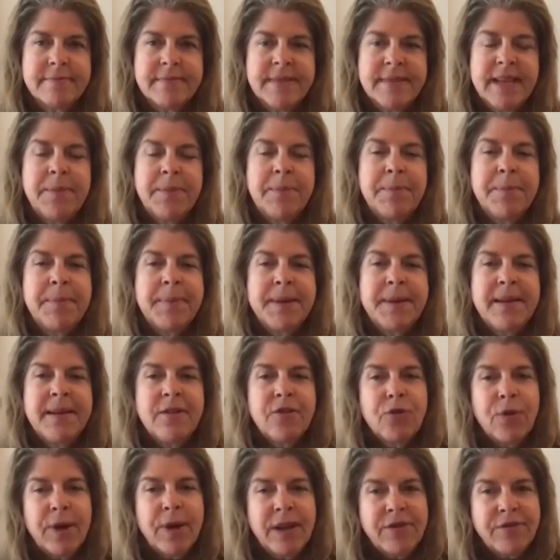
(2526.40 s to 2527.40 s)
And being
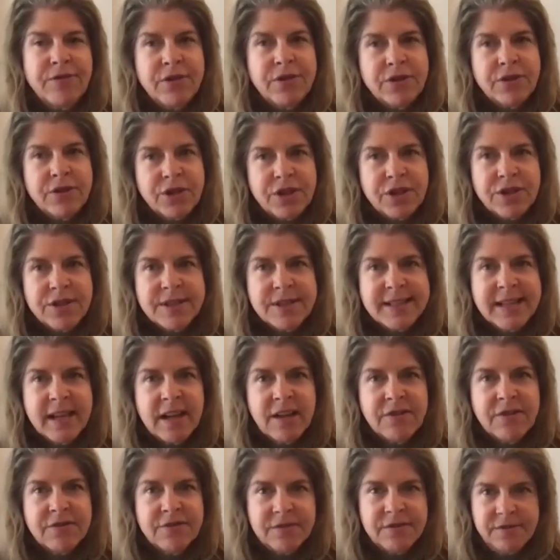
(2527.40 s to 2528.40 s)
grateful to
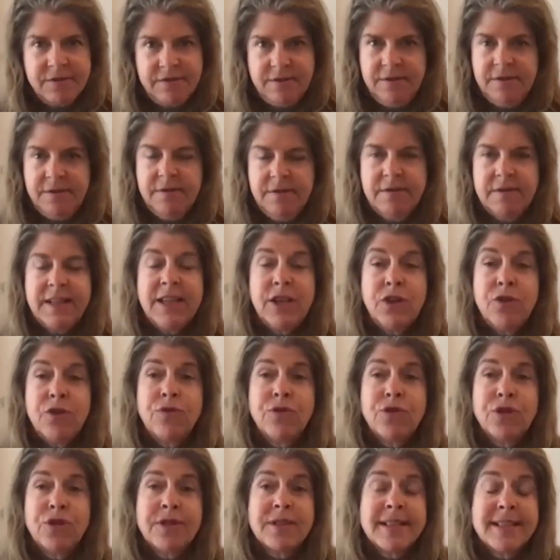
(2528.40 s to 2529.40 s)
yourself that you
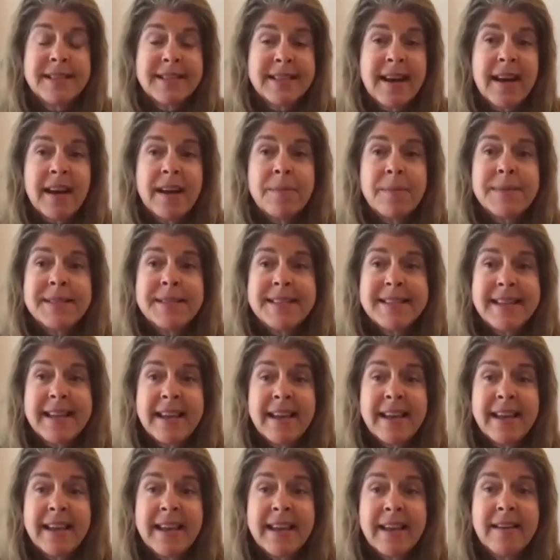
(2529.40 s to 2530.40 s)
took the time
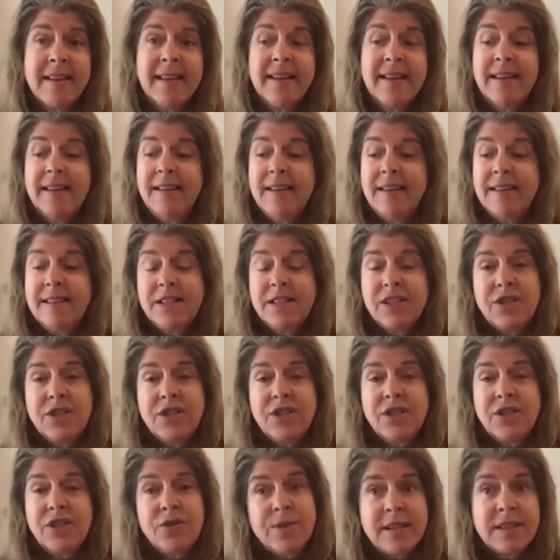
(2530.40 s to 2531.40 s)
today to
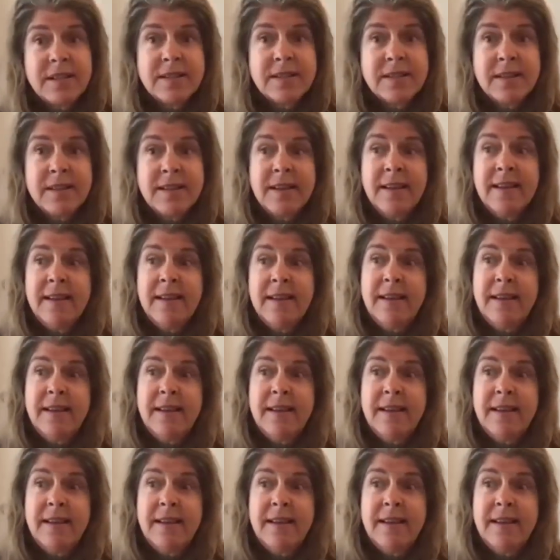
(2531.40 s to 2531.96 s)
do these